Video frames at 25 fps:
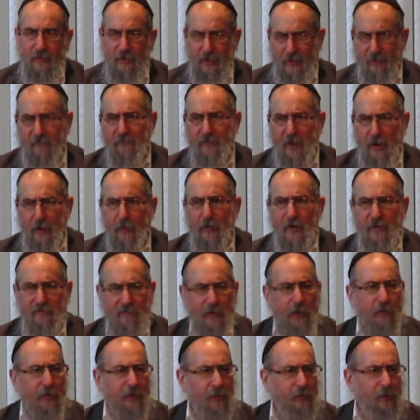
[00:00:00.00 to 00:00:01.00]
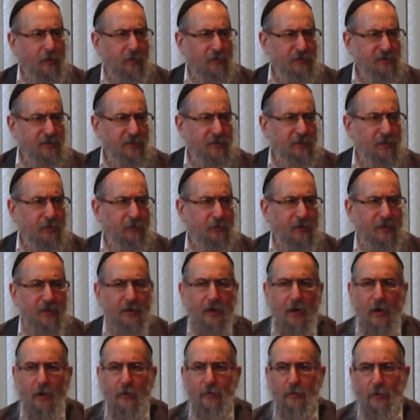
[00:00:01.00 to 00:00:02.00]
very, very low security,
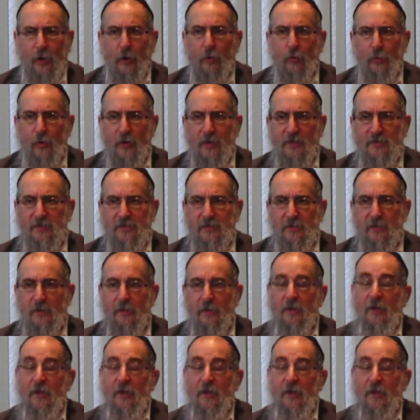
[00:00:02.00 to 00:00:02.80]
no risk,